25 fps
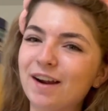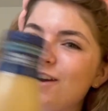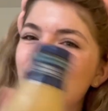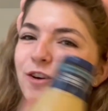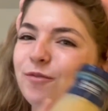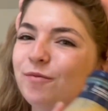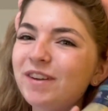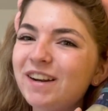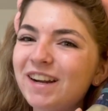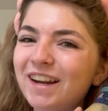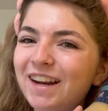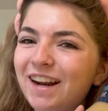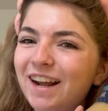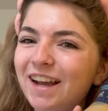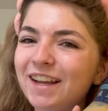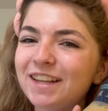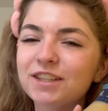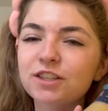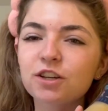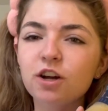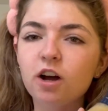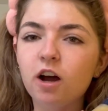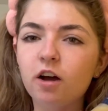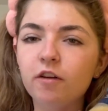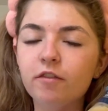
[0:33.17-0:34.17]
open an iced
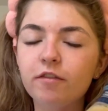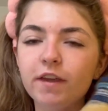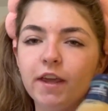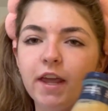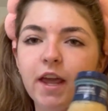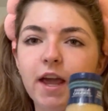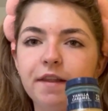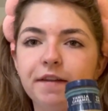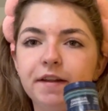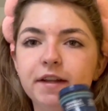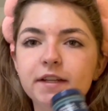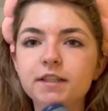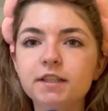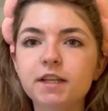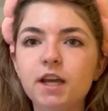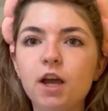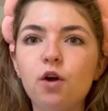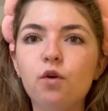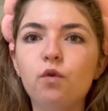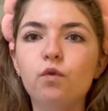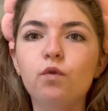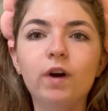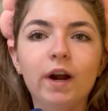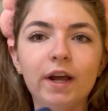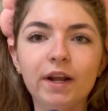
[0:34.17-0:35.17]
coffee and let's
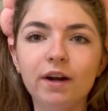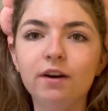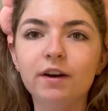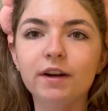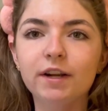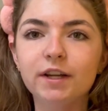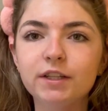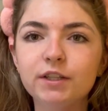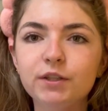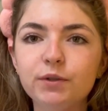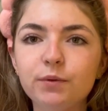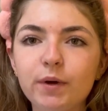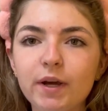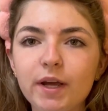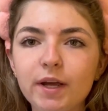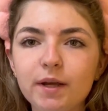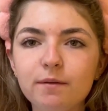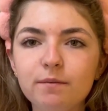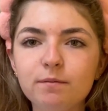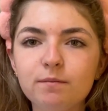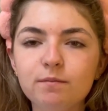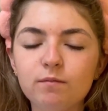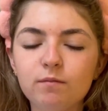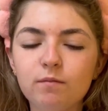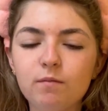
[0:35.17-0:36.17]
get right on into it.
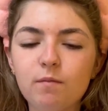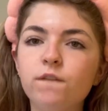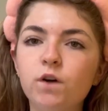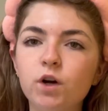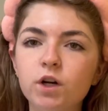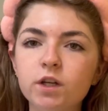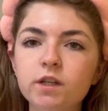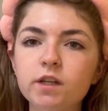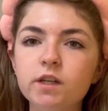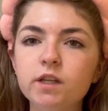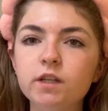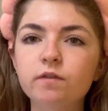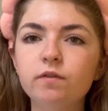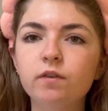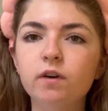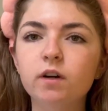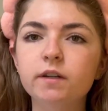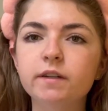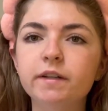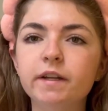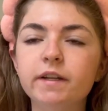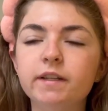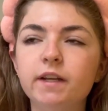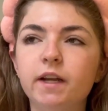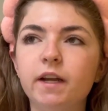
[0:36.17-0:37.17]
First things
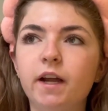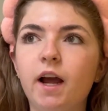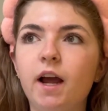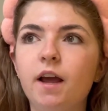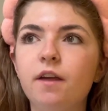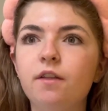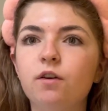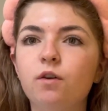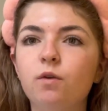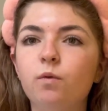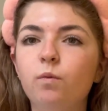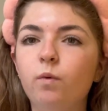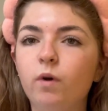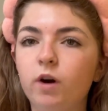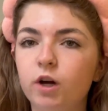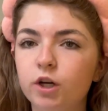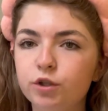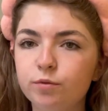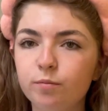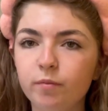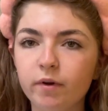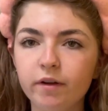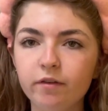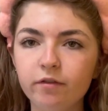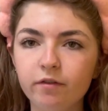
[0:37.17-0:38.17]
first is I either wash
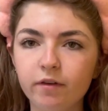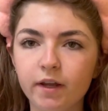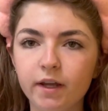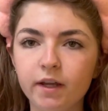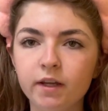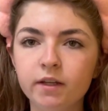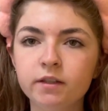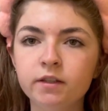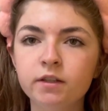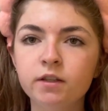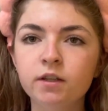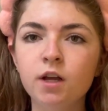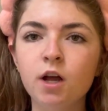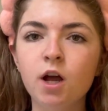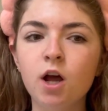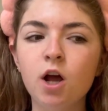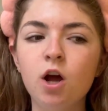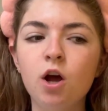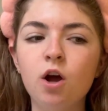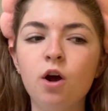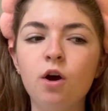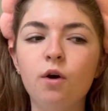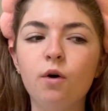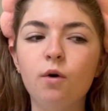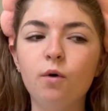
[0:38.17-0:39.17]
my face
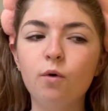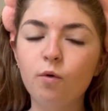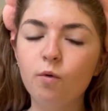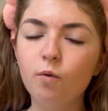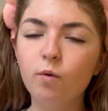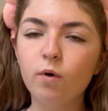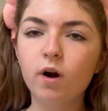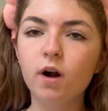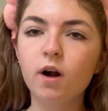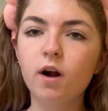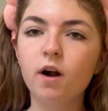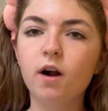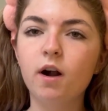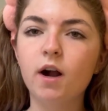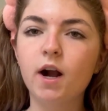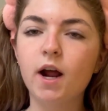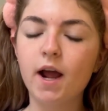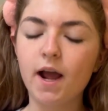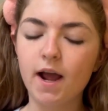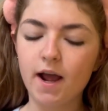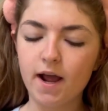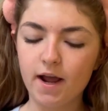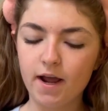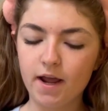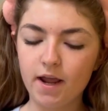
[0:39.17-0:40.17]
or
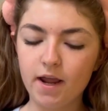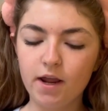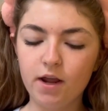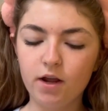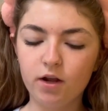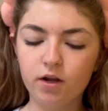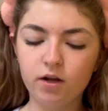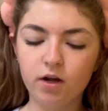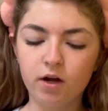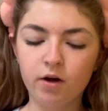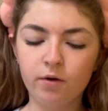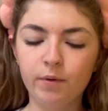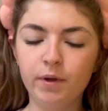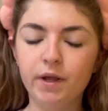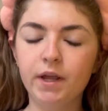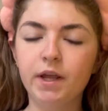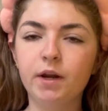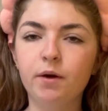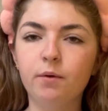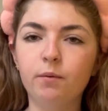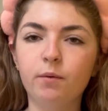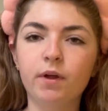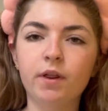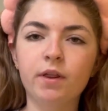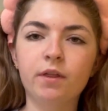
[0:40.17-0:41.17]
I go
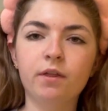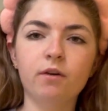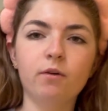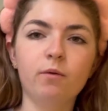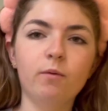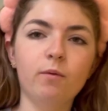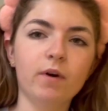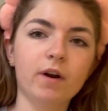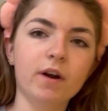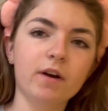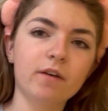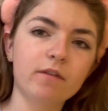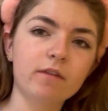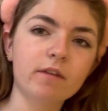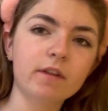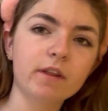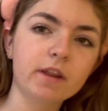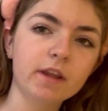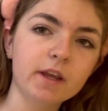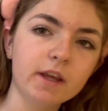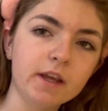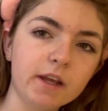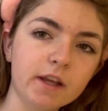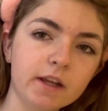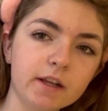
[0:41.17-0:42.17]
in with one of
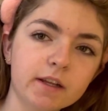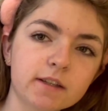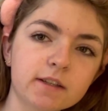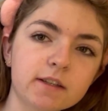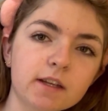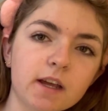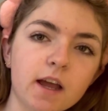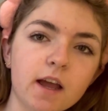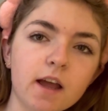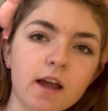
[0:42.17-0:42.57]
these